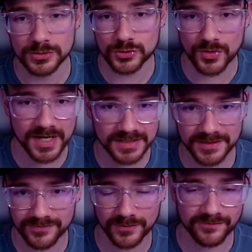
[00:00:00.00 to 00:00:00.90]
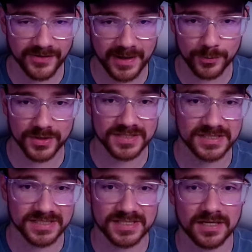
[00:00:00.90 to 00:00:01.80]
trying different fabrics
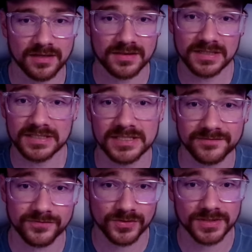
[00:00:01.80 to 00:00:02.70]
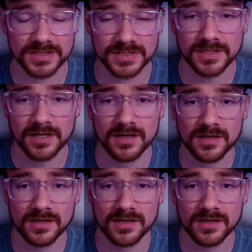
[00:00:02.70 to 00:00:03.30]
and seeing the difference